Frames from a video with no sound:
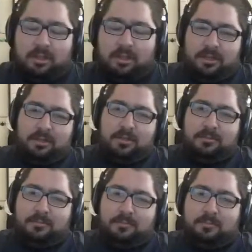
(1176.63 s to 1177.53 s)

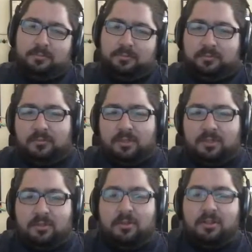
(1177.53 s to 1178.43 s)
And
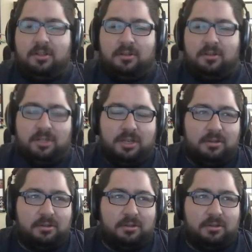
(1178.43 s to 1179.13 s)
so another question